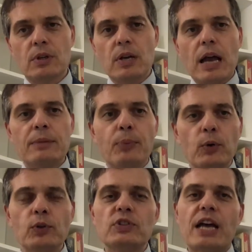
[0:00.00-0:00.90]
and
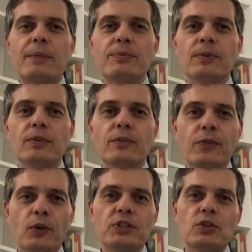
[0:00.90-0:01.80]
prototype
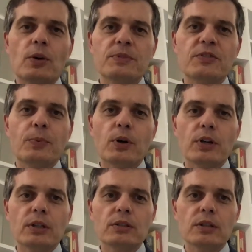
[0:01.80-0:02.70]
for disruptive
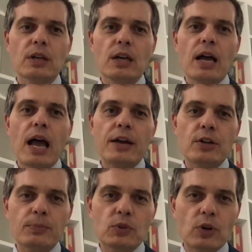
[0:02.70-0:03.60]
product end
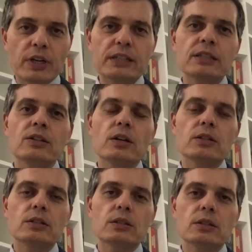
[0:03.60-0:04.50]
up collecting
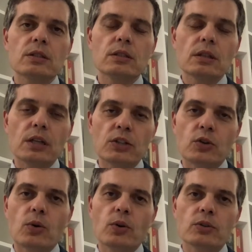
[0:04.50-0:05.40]
dust in
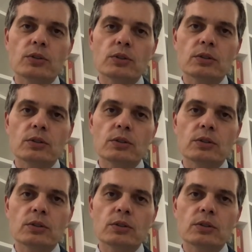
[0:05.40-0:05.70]
drawers.